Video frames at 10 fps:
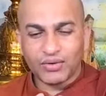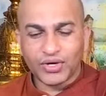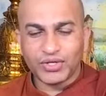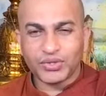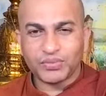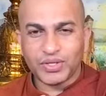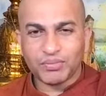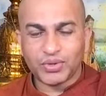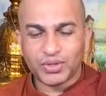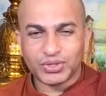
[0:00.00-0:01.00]
going to be
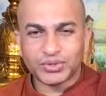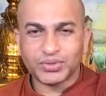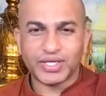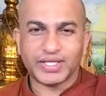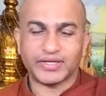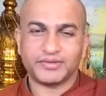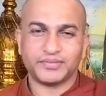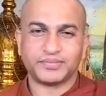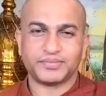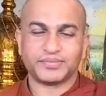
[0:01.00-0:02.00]
both together.
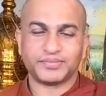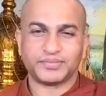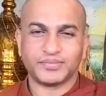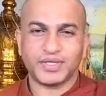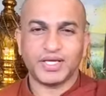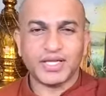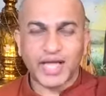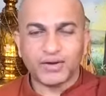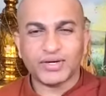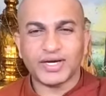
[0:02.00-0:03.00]
It
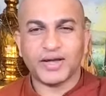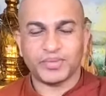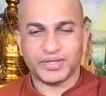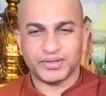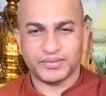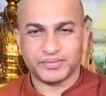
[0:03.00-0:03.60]
cannot happen.